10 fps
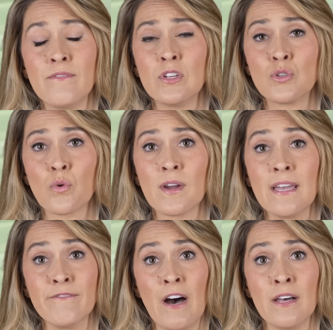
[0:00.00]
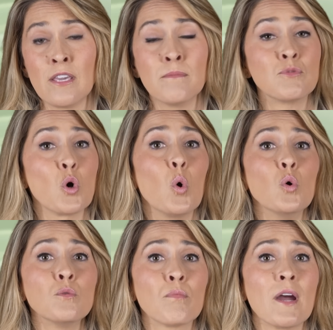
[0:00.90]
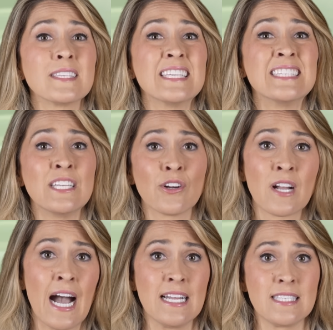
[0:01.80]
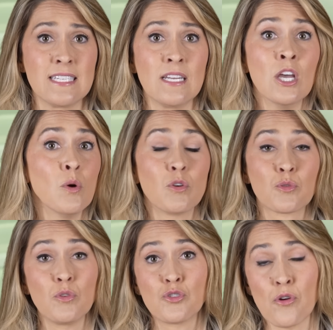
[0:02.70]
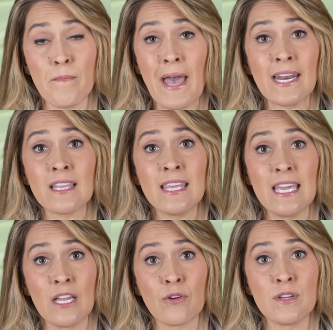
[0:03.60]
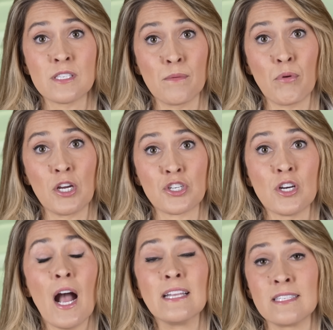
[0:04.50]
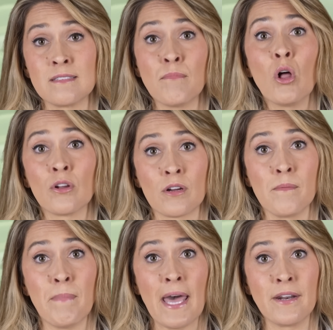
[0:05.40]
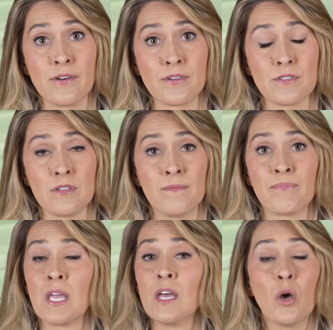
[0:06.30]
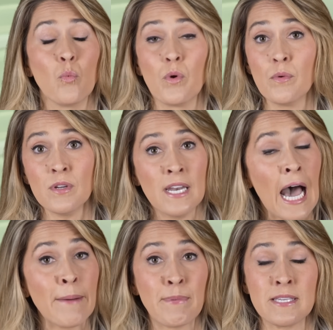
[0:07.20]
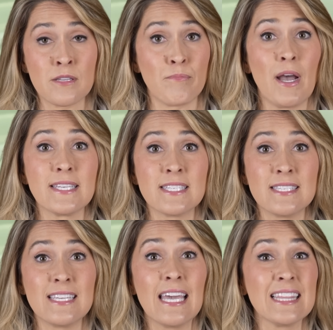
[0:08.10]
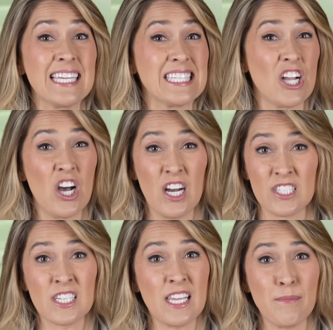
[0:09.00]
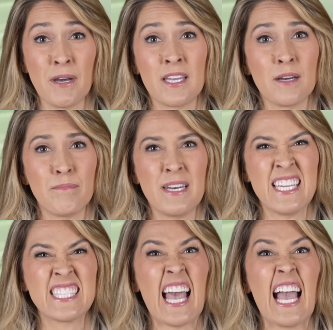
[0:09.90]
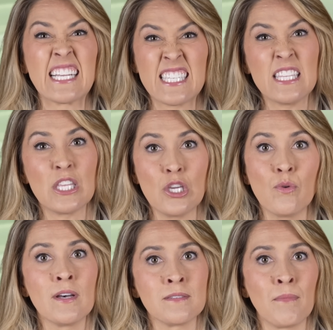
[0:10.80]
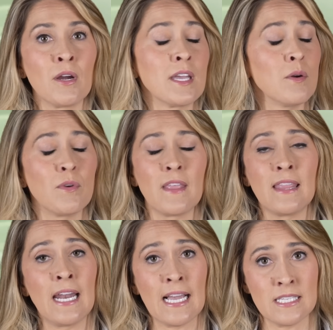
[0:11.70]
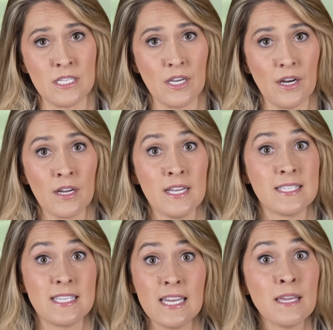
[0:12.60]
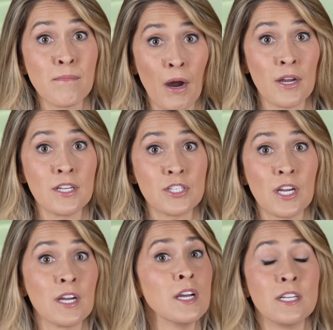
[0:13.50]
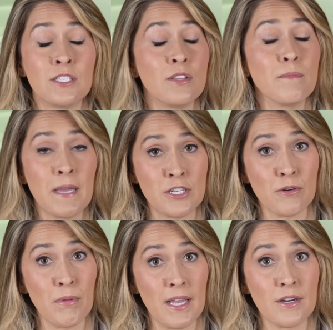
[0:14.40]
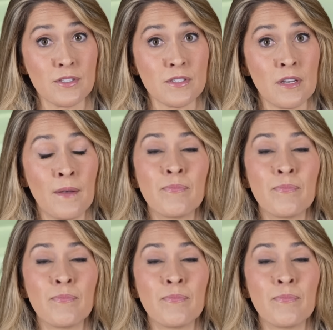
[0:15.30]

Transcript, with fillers: inventory and volume to hold prices near constant, which will dramatically increase the pressure on smaller competitors. We would not be surprised to see at least one hundred e-bike companies exit the U S market within the next year, ceding market share to the major players.